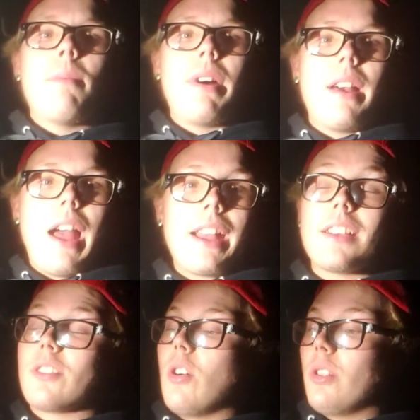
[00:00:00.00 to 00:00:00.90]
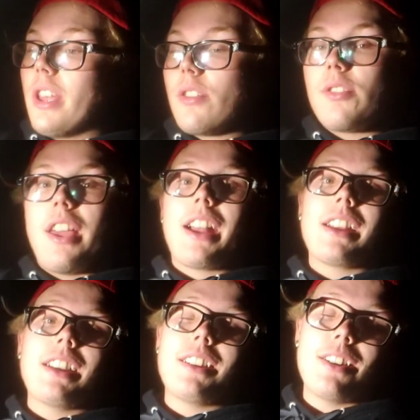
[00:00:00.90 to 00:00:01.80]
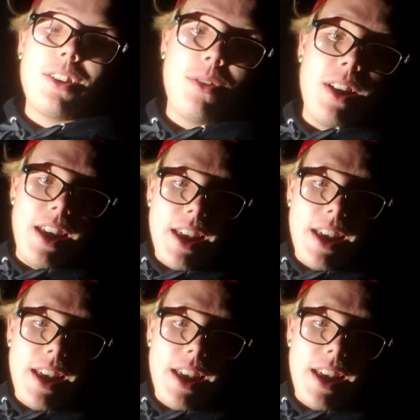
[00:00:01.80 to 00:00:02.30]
But I guess the only other thing I need to do